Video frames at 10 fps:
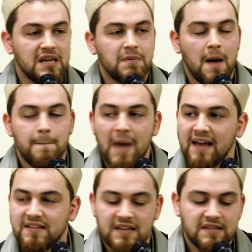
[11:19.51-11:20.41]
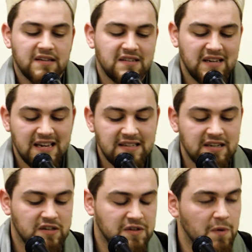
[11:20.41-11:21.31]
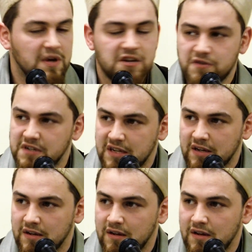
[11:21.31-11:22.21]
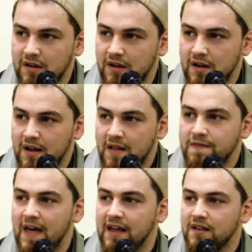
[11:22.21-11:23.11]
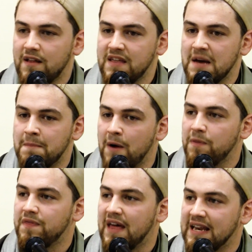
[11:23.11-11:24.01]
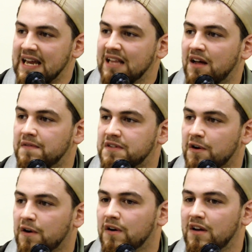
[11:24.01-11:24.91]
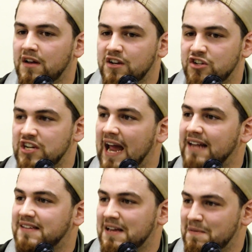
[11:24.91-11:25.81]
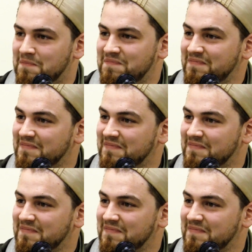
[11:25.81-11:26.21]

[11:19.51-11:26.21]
looks at Ibn Abbas and he says, isn't it so interesting that the amount that he loves her, she hates him?